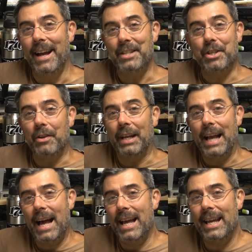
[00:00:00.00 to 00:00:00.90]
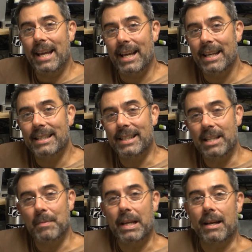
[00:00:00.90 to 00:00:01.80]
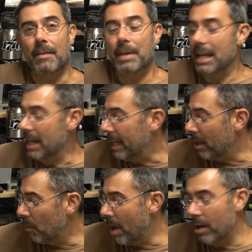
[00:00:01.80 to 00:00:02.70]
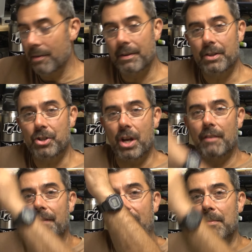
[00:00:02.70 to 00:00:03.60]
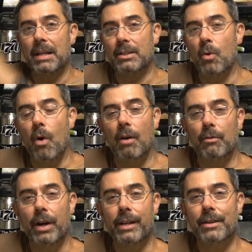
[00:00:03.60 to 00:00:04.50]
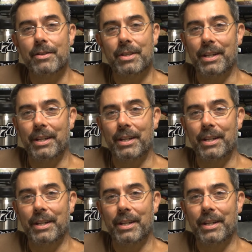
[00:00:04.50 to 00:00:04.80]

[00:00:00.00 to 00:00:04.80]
And so the guy sees me come in. I go right over to the shelf. I had about 12 radios